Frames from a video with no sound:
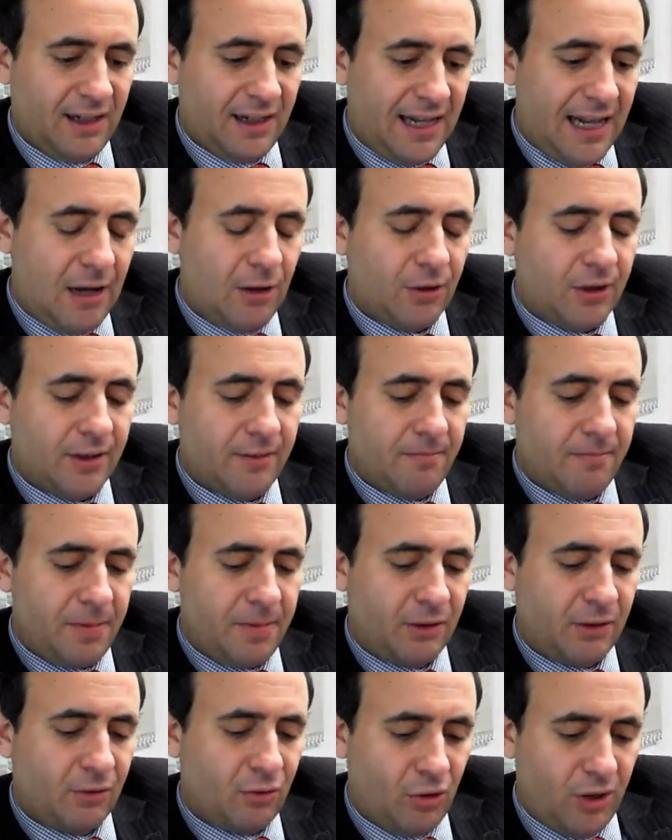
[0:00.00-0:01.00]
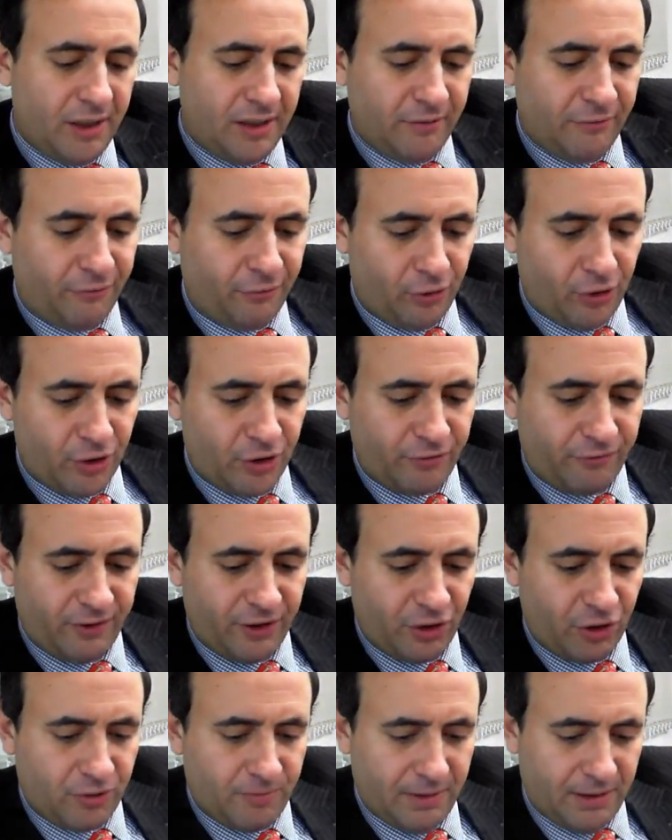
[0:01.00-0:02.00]
How can Bitcoin enforce
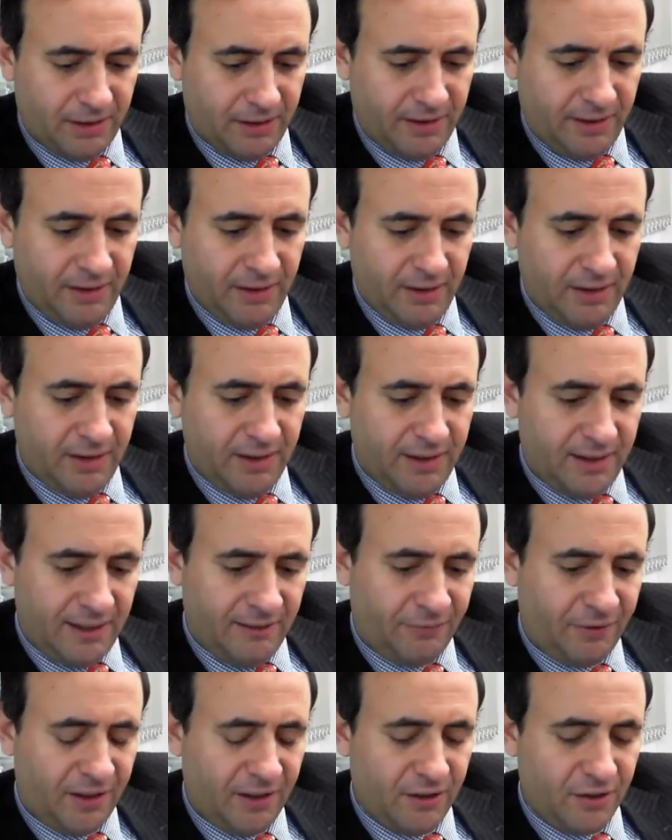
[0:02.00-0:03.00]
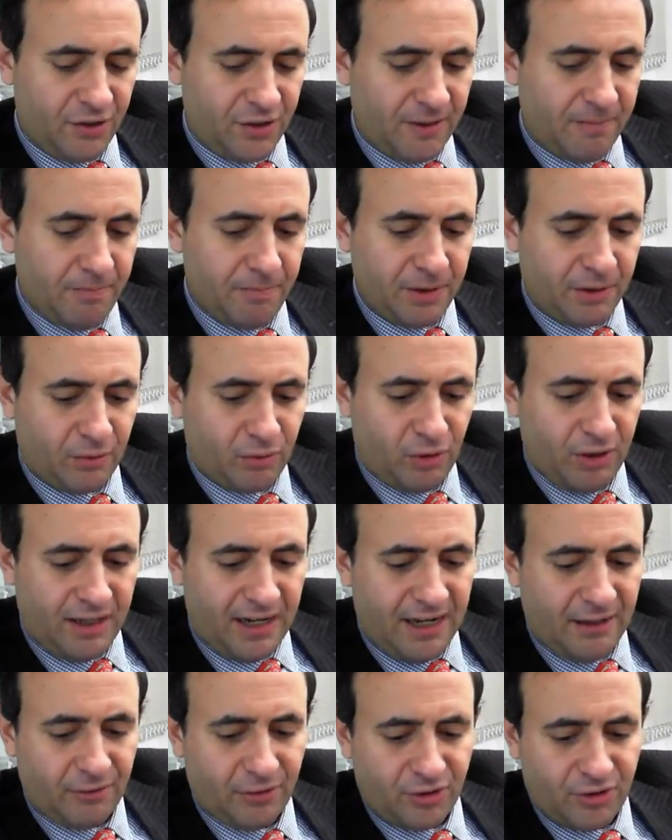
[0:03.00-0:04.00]
fungibility if there are some Bitcoin
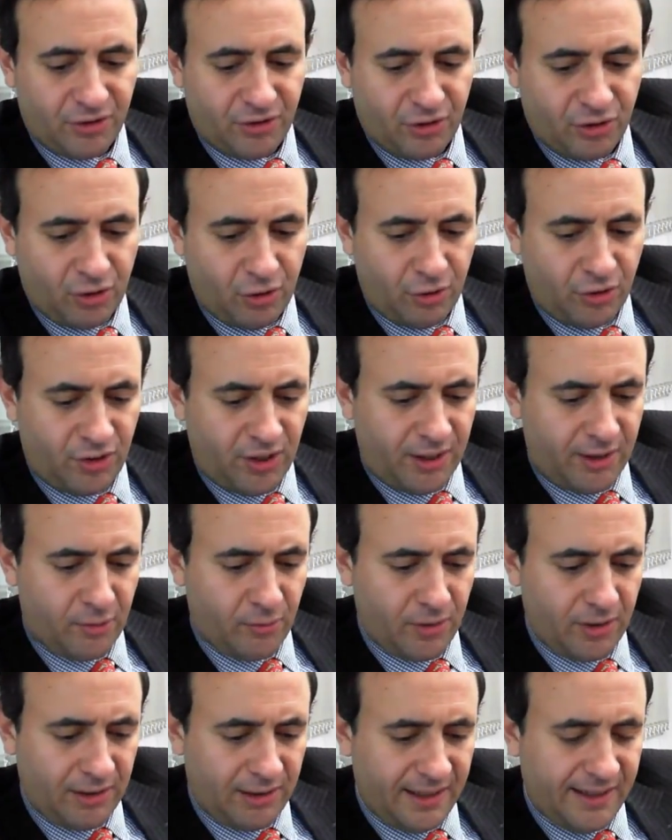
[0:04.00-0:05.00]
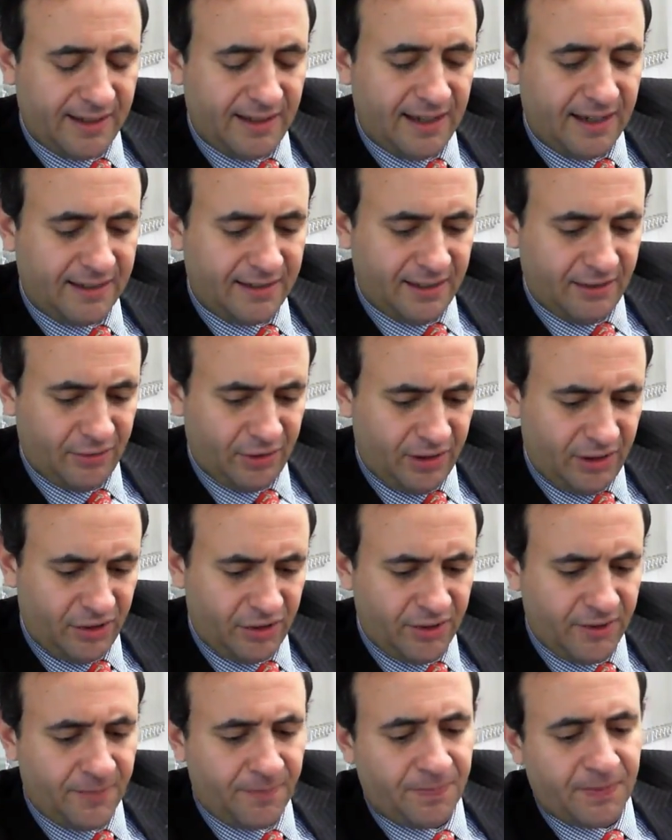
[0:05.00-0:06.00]
addresses associated with illegal
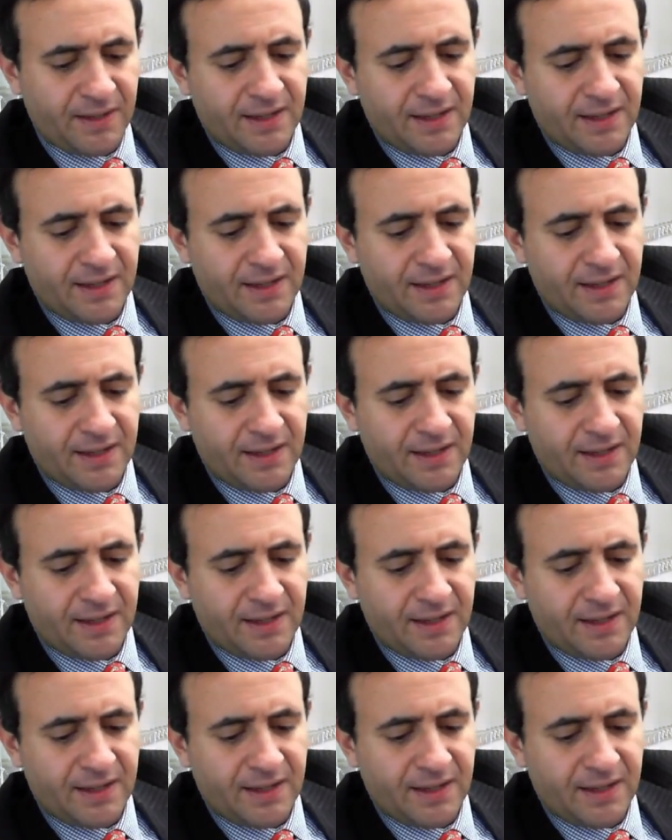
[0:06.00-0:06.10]
activities,